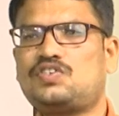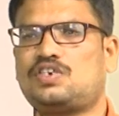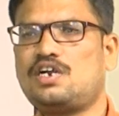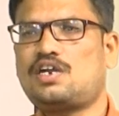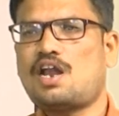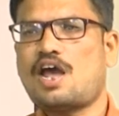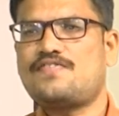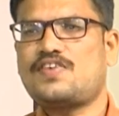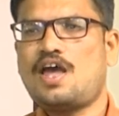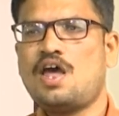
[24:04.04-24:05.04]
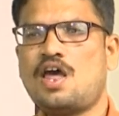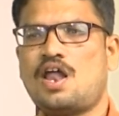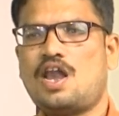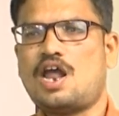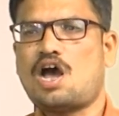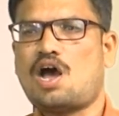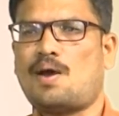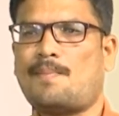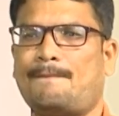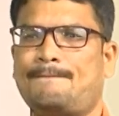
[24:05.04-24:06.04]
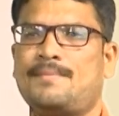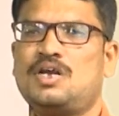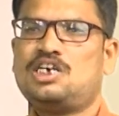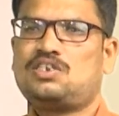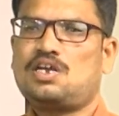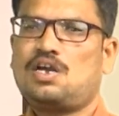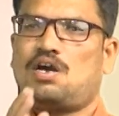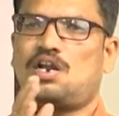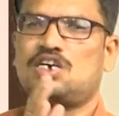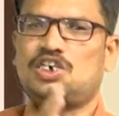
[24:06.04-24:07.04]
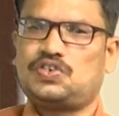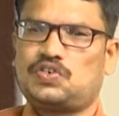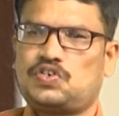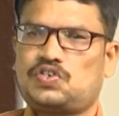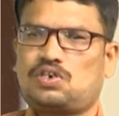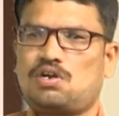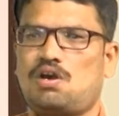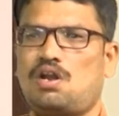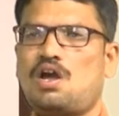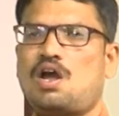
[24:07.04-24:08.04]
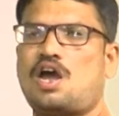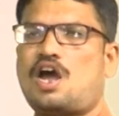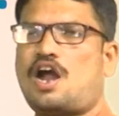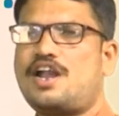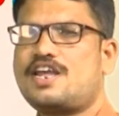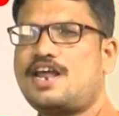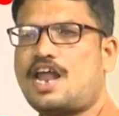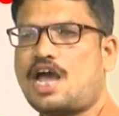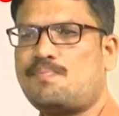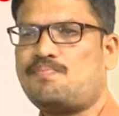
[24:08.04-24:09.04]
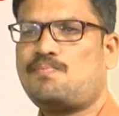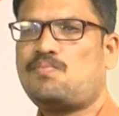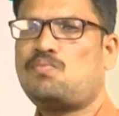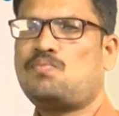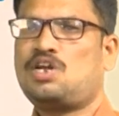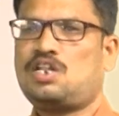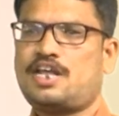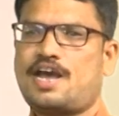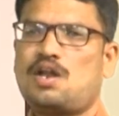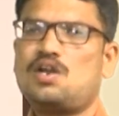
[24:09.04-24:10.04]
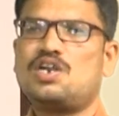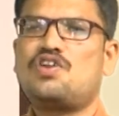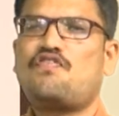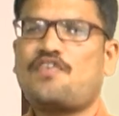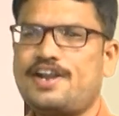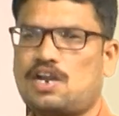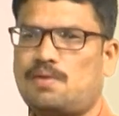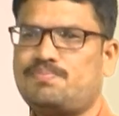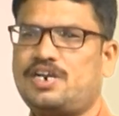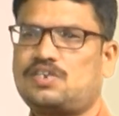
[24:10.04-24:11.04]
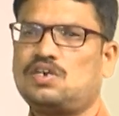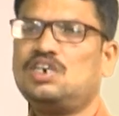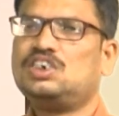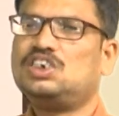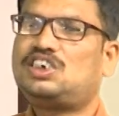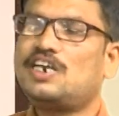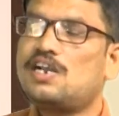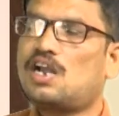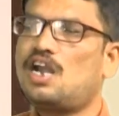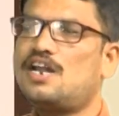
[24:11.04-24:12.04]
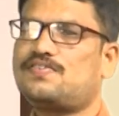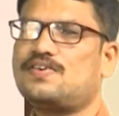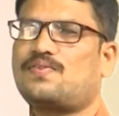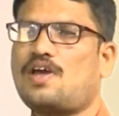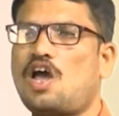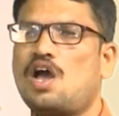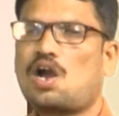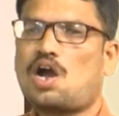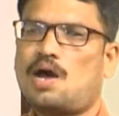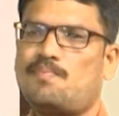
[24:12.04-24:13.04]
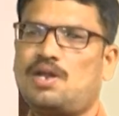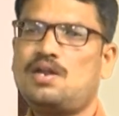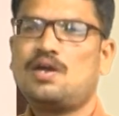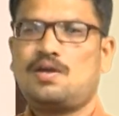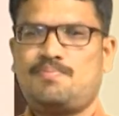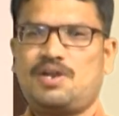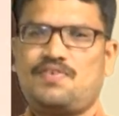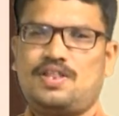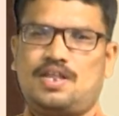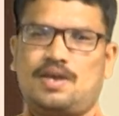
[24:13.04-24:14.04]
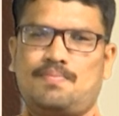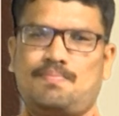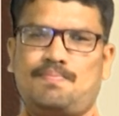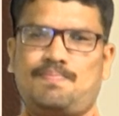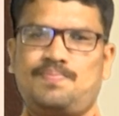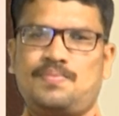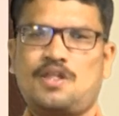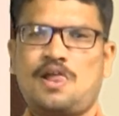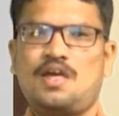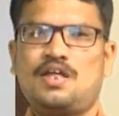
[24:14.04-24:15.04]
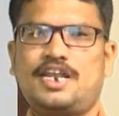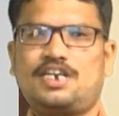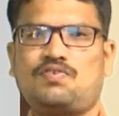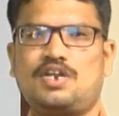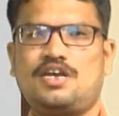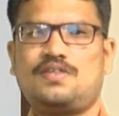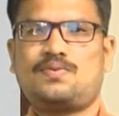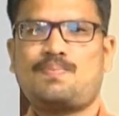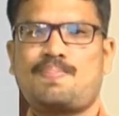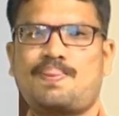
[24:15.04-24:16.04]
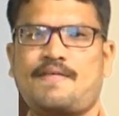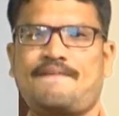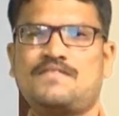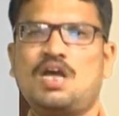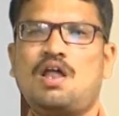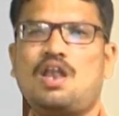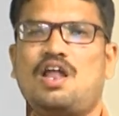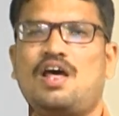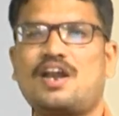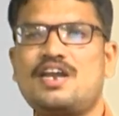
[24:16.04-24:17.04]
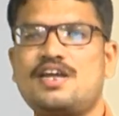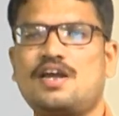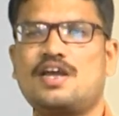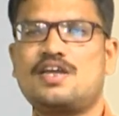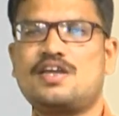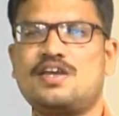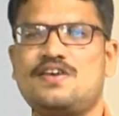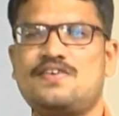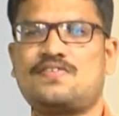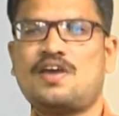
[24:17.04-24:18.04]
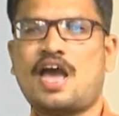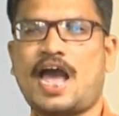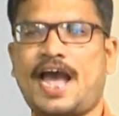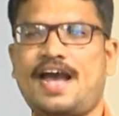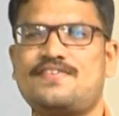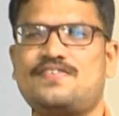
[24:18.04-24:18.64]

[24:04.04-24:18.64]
gentle as a lamb. See here, his sister and a lamb, they are different objects. Gentleness is the common between them. Next one is, learning is as